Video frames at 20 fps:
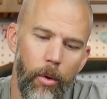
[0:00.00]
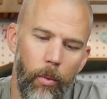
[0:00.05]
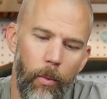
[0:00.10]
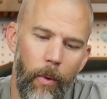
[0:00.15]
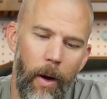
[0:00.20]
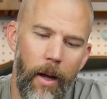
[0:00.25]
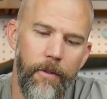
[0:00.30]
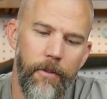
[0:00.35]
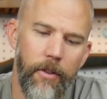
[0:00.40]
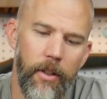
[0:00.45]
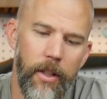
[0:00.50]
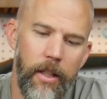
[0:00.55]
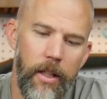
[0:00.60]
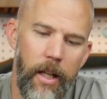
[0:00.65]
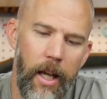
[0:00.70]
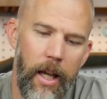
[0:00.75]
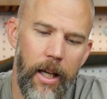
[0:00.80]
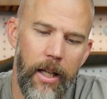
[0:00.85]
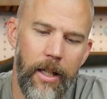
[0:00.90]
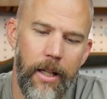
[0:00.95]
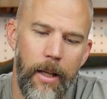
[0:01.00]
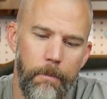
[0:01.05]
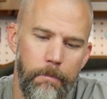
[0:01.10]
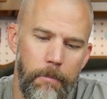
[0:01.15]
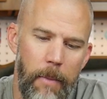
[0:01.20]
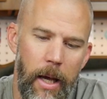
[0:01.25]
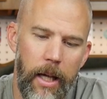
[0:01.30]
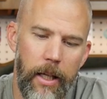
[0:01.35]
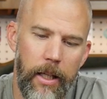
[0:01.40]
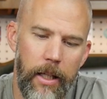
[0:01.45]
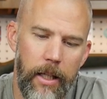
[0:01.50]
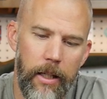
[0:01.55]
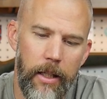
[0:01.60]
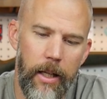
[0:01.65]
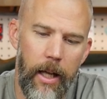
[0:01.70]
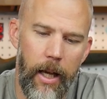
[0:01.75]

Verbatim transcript: rifle in hand, mag in,